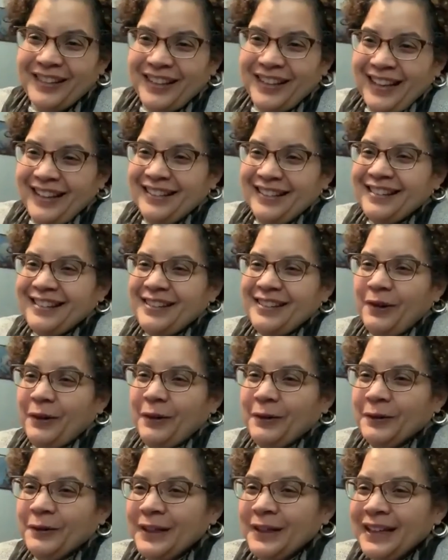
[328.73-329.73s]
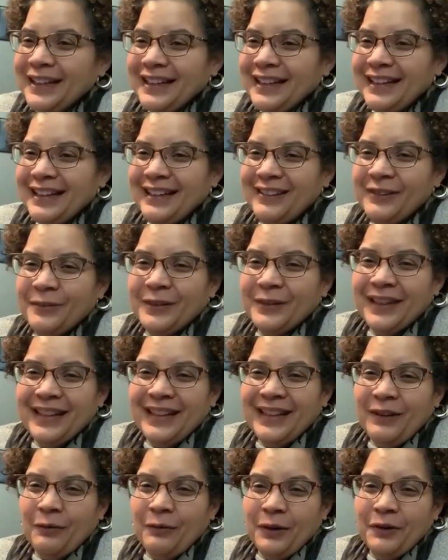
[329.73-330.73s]
And so it's really
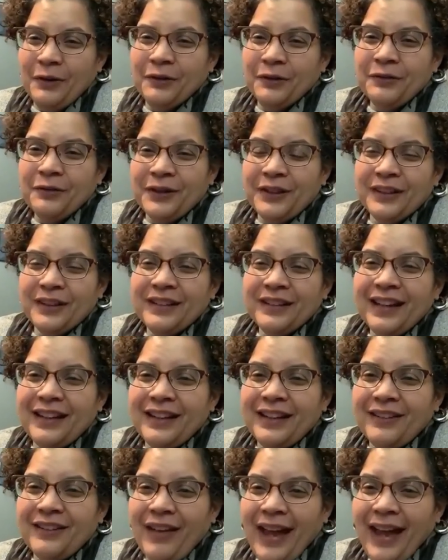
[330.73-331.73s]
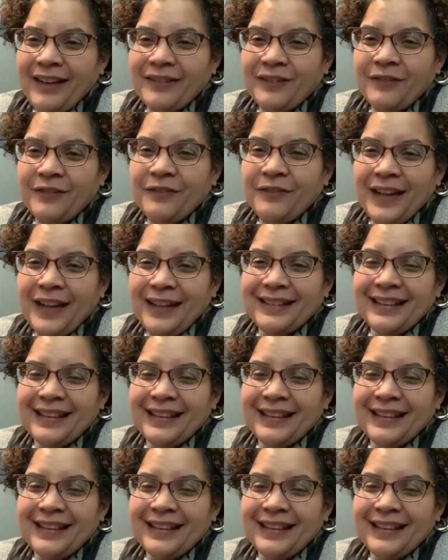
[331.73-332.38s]
a wonderful kind of act of fate